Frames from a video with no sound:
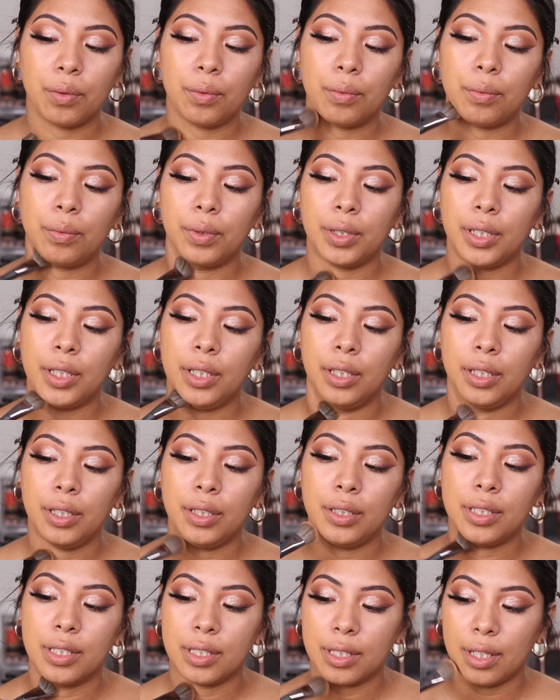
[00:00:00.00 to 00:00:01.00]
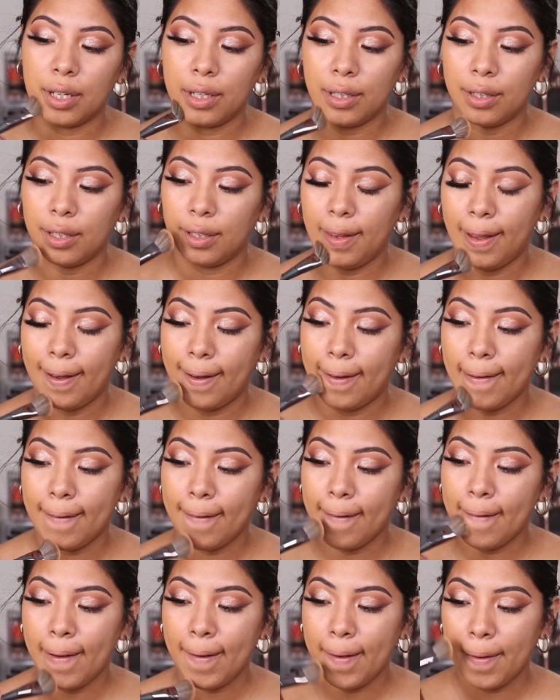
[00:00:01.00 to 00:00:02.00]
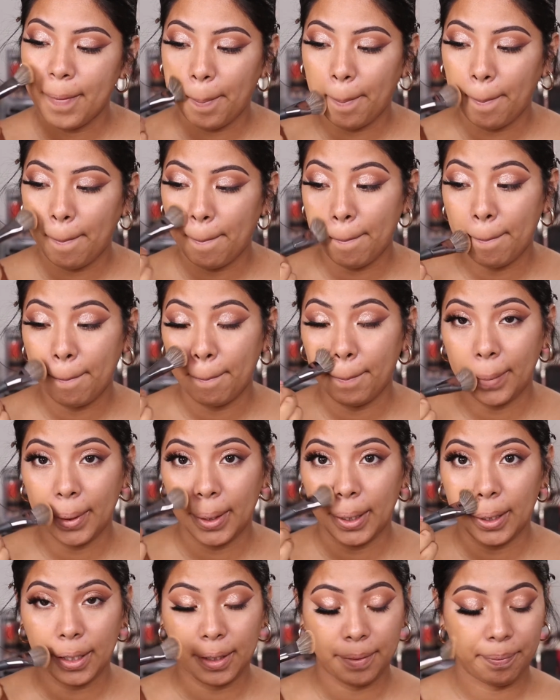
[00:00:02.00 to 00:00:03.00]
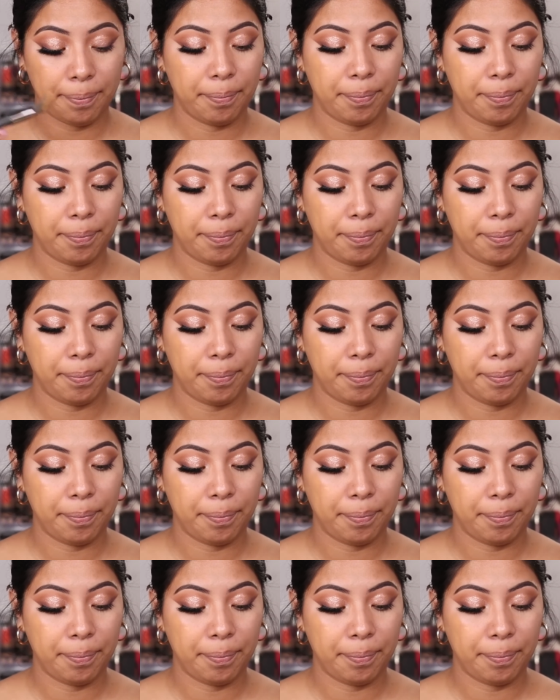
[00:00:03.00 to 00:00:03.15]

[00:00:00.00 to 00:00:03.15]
redesign the line. But